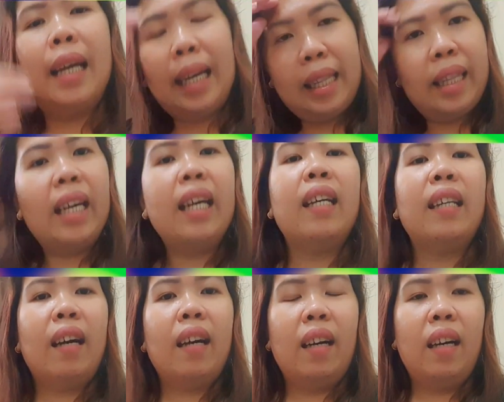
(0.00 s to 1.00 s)
And
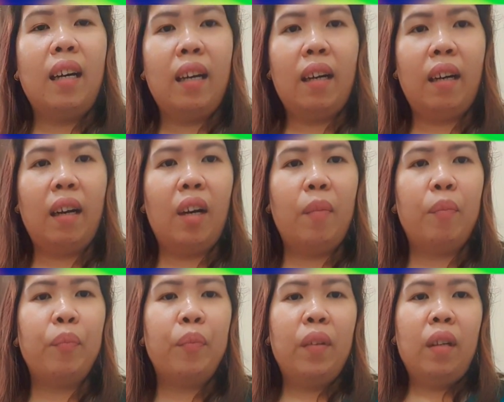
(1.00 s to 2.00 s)
then the
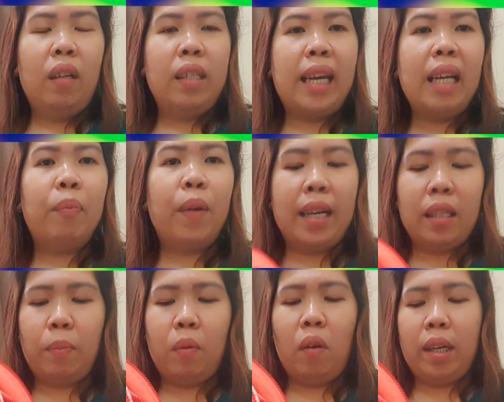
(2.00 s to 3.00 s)
sale
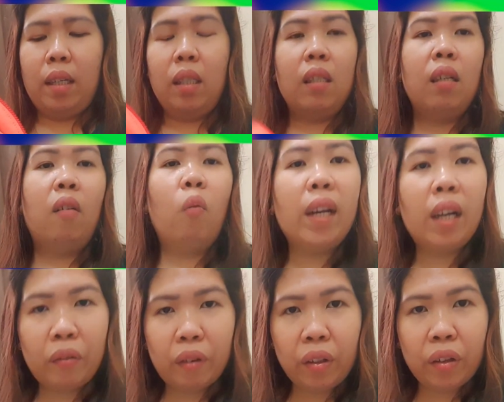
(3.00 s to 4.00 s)
price po is
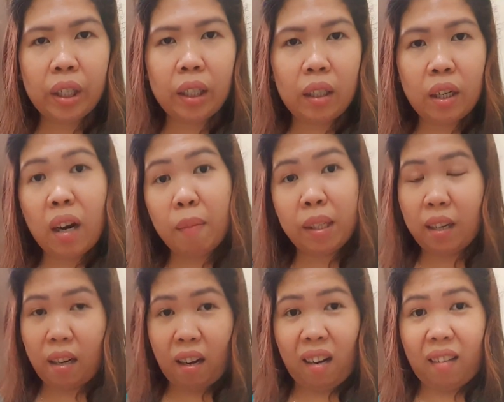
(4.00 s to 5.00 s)
113 dirhams
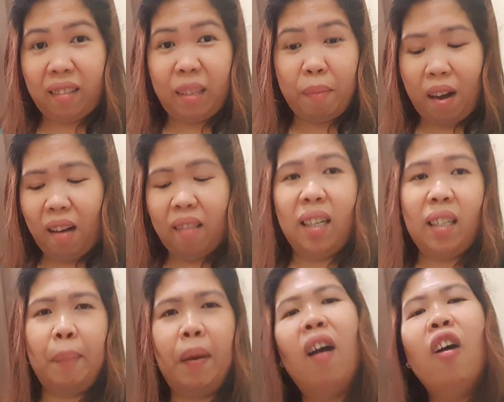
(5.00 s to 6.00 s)
na lang, di ba?
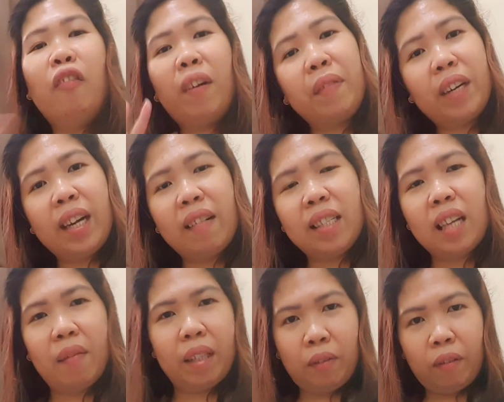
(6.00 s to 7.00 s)
From
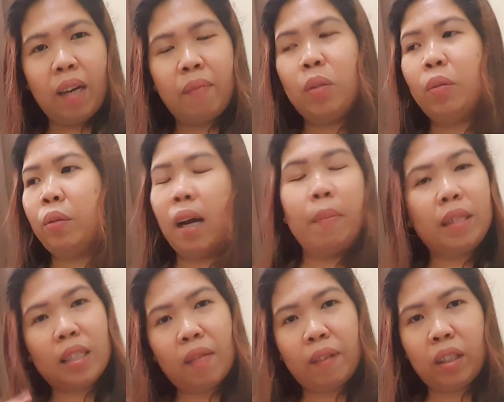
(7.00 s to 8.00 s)
375 to
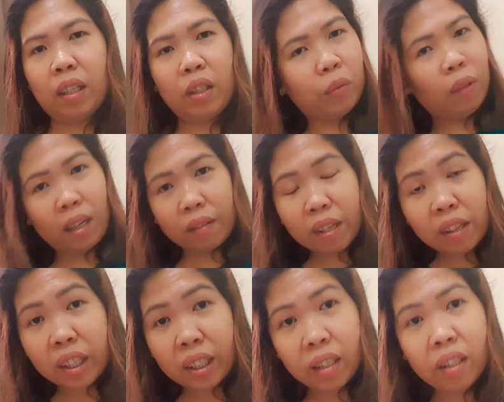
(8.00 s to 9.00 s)
79 to
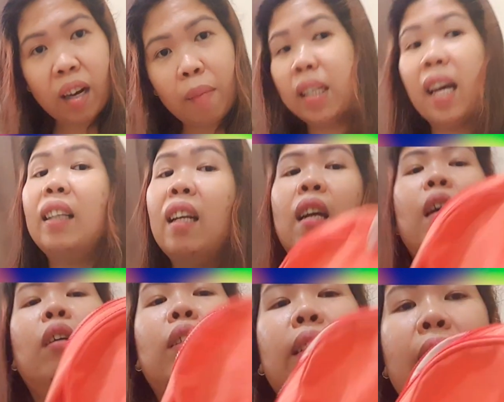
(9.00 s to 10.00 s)
113 dirhams. At
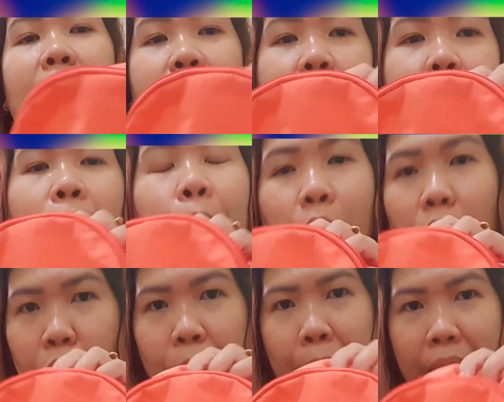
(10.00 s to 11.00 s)
tingnan niyo naman po
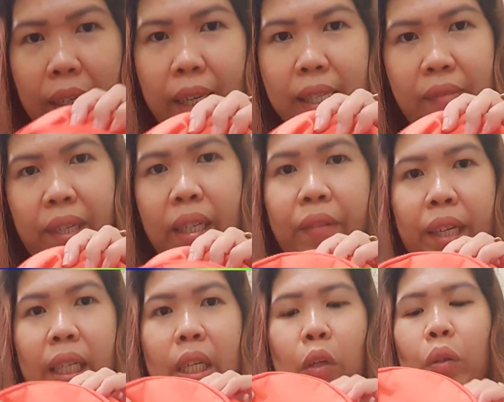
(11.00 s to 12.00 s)
yung bag, it's really
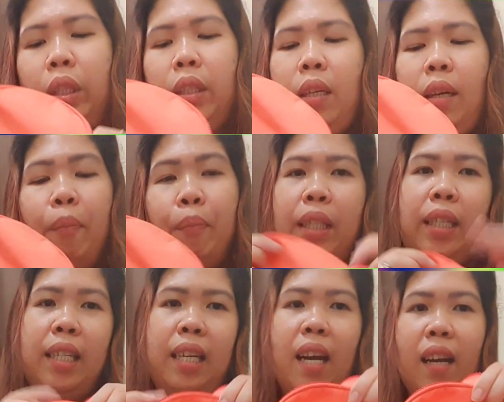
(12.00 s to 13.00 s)
really cute. Ang
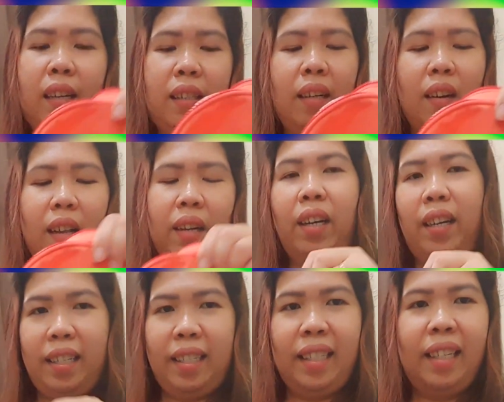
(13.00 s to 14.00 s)
pretty niya, the color.
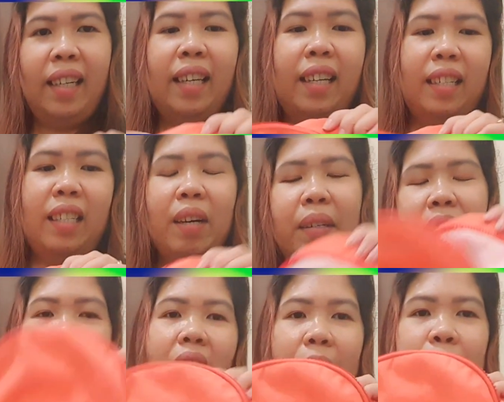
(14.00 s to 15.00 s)
So
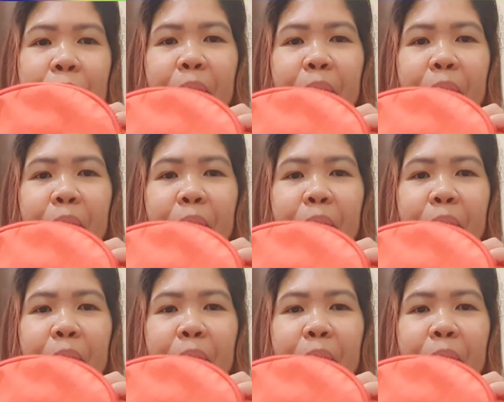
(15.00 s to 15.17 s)
yeah.